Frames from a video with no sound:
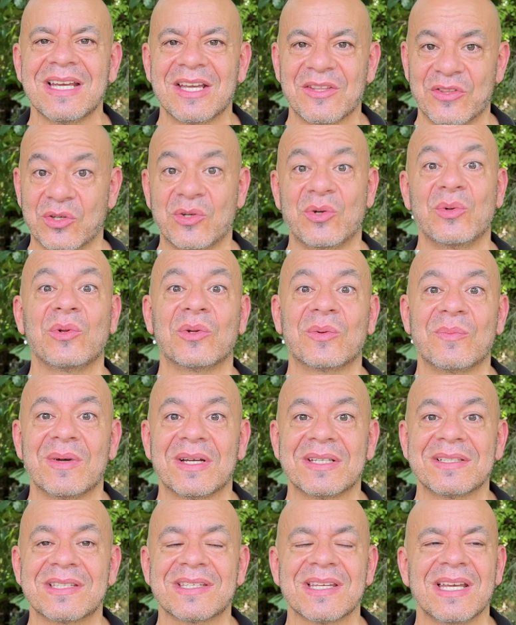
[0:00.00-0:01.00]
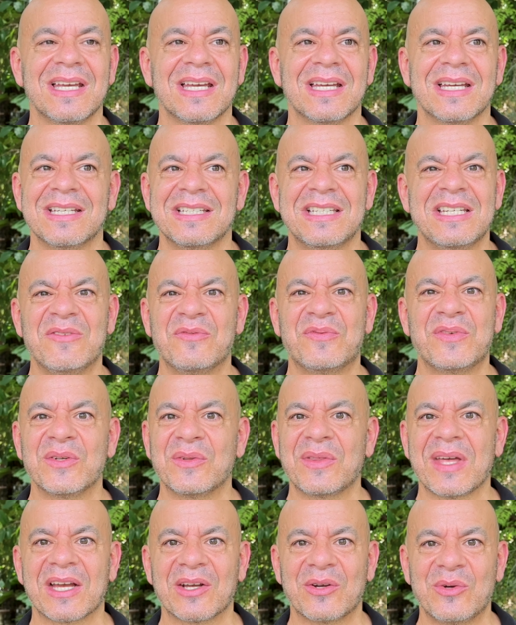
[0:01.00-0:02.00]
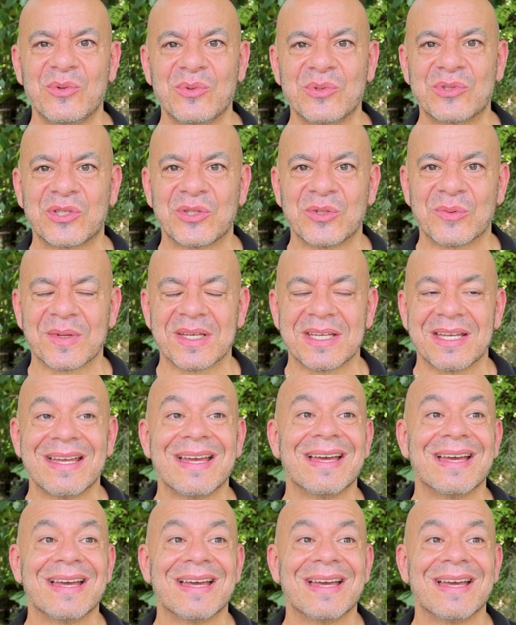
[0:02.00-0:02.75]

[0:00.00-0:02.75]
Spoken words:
the cooler months, didn't feel that cool to me.